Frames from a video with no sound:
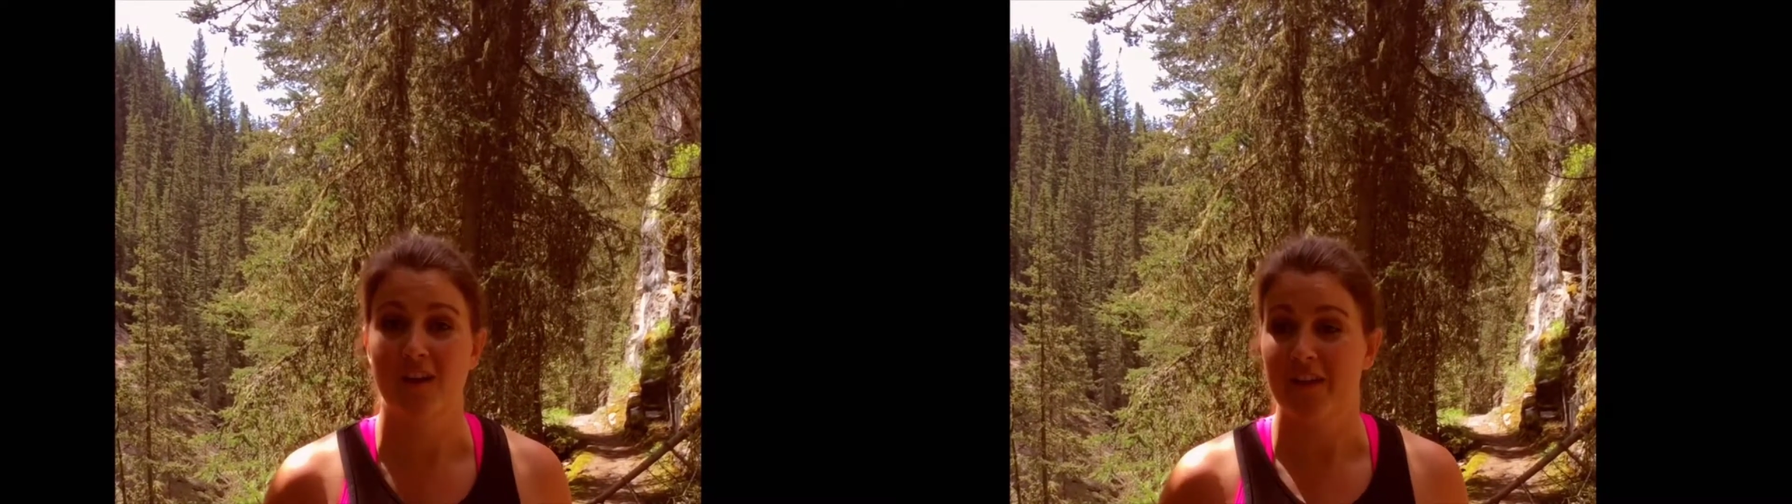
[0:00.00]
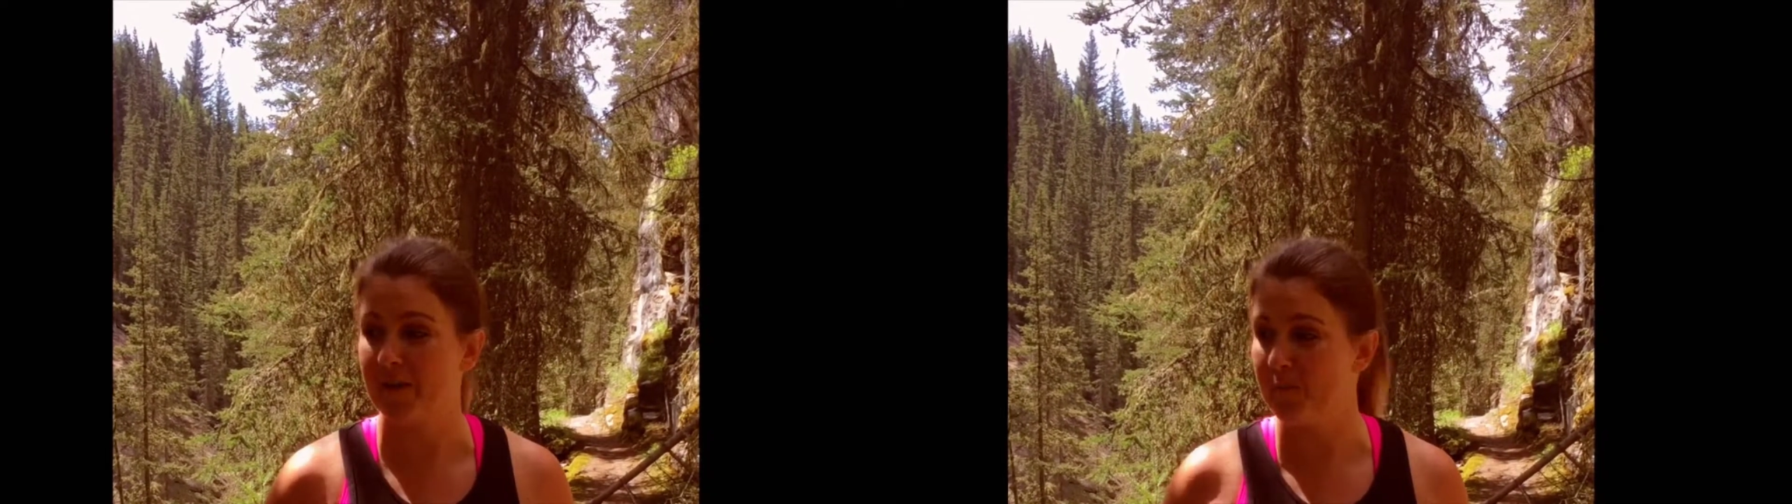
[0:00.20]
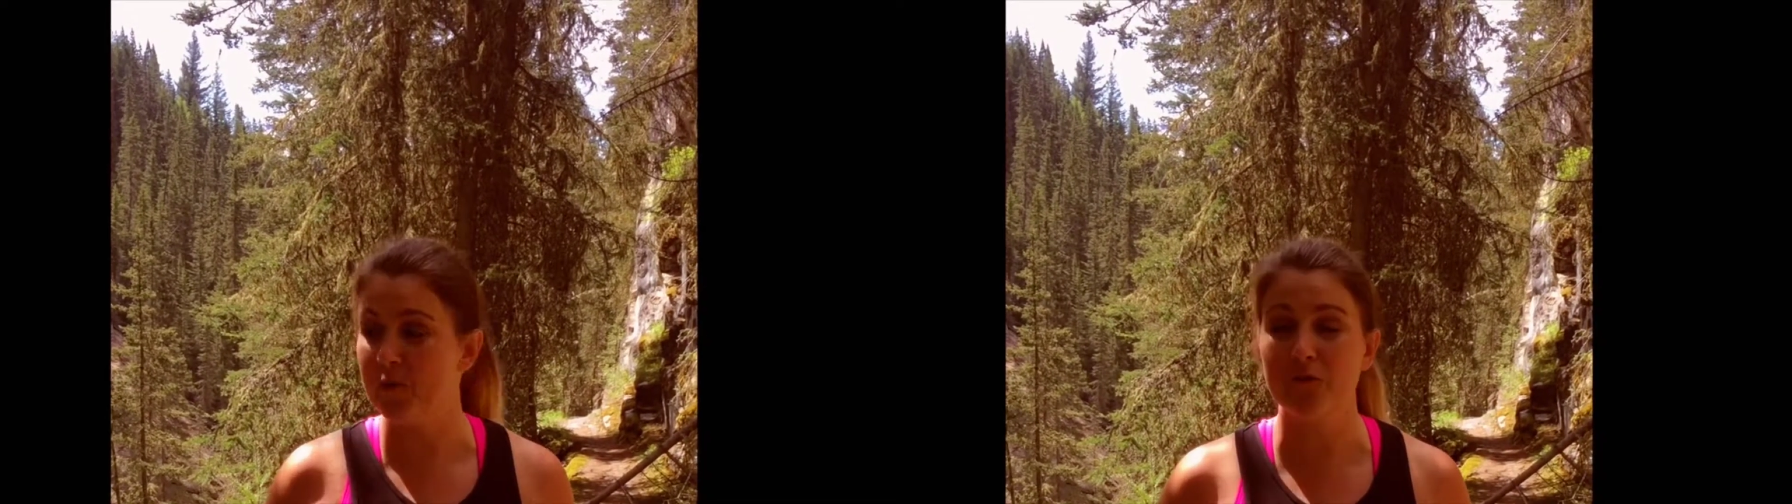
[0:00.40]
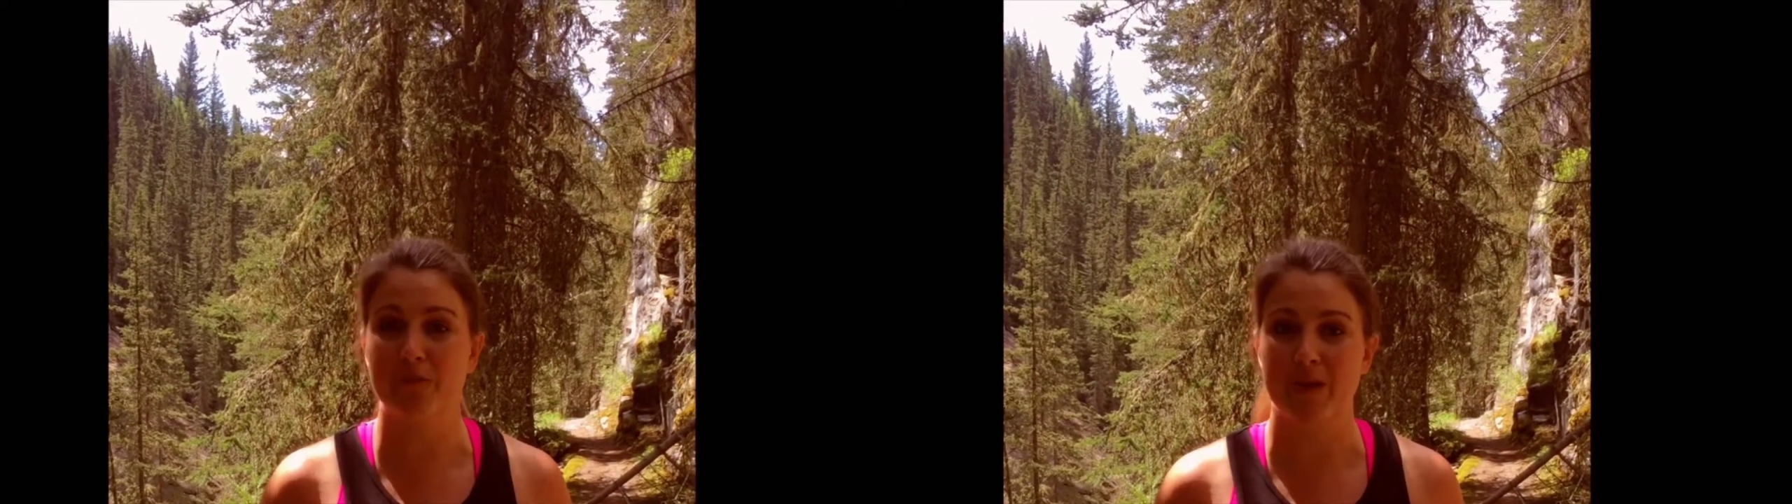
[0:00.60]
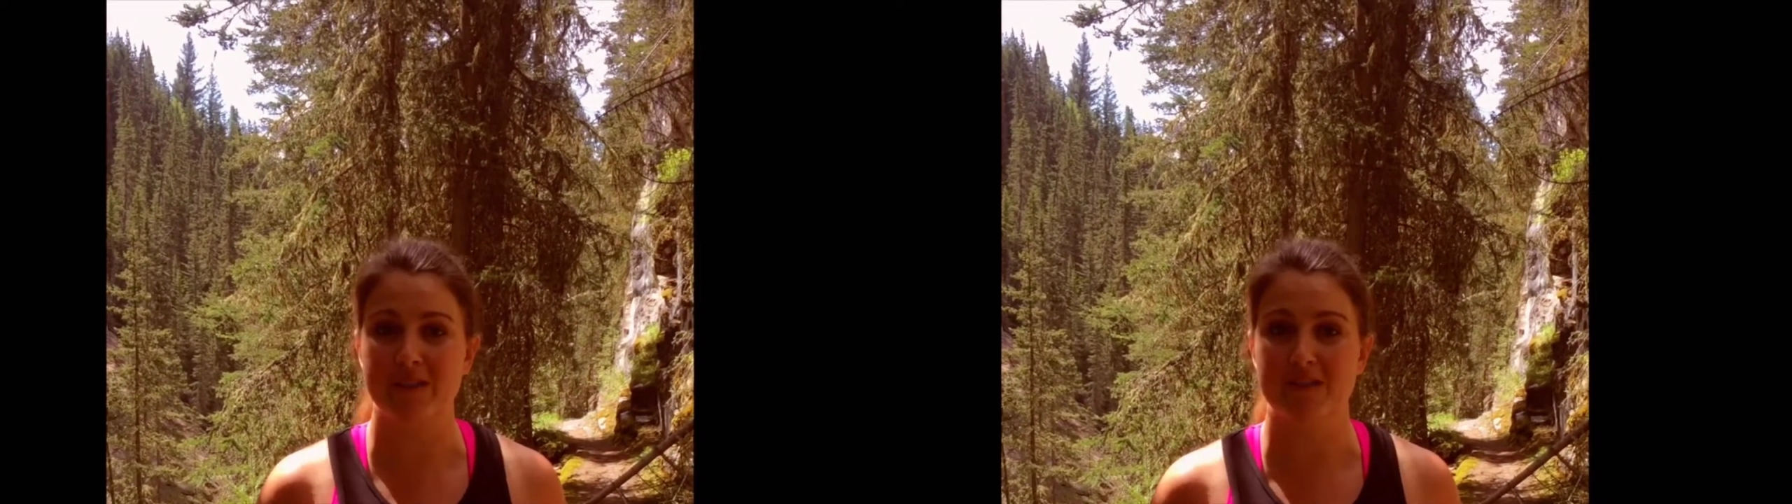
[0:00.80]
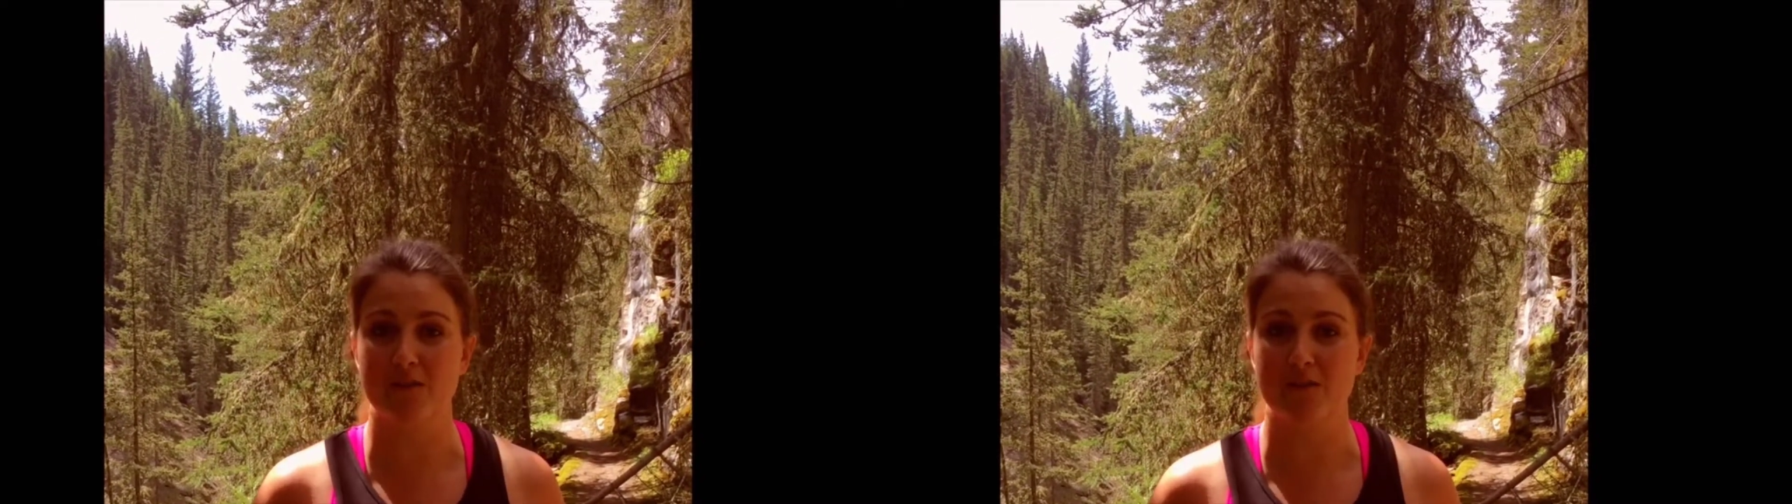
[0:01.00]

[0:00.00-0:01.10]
their movements,